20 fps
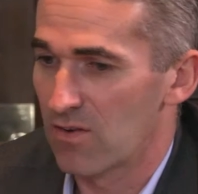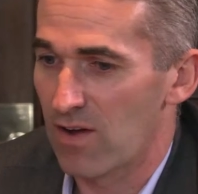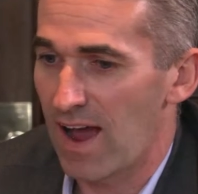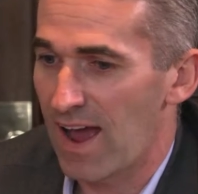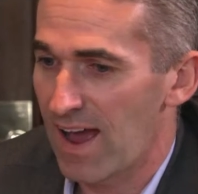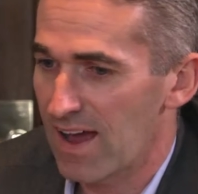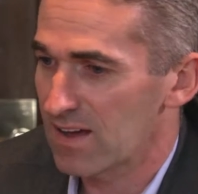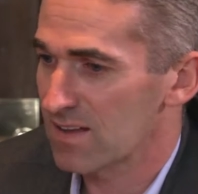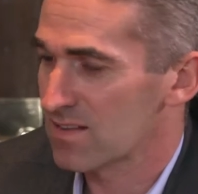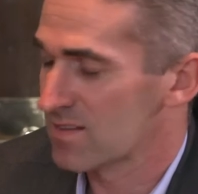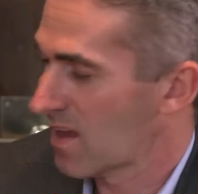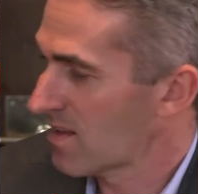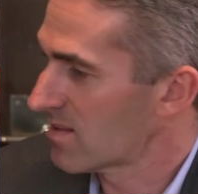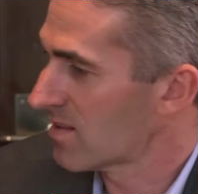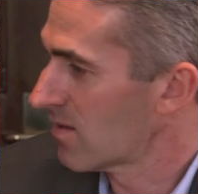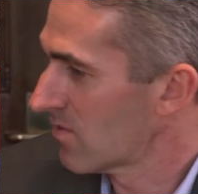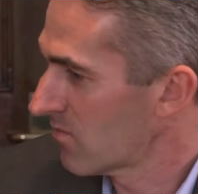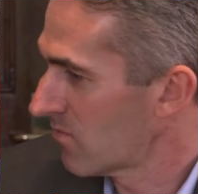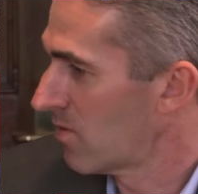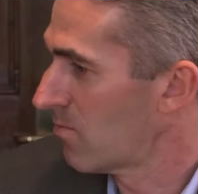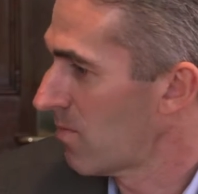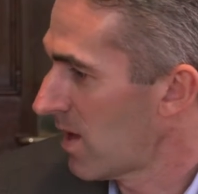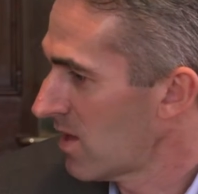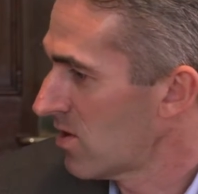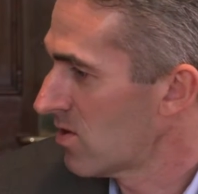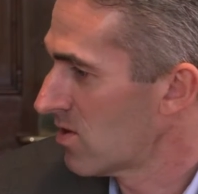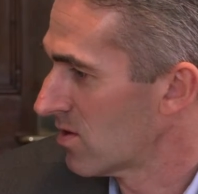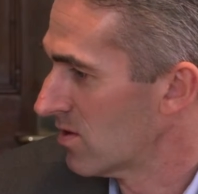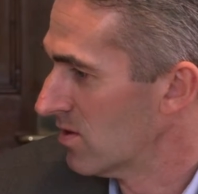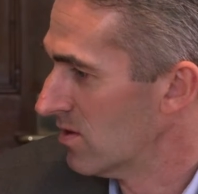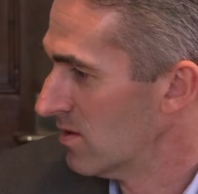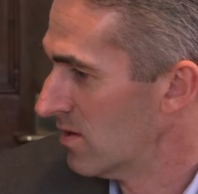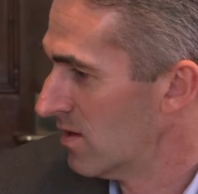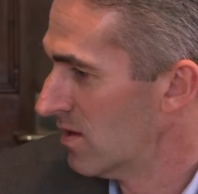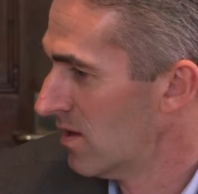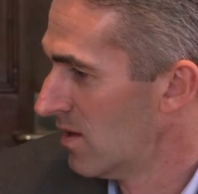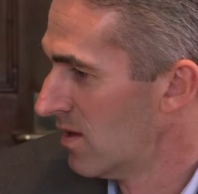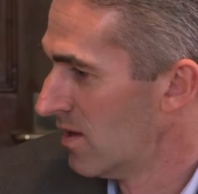access information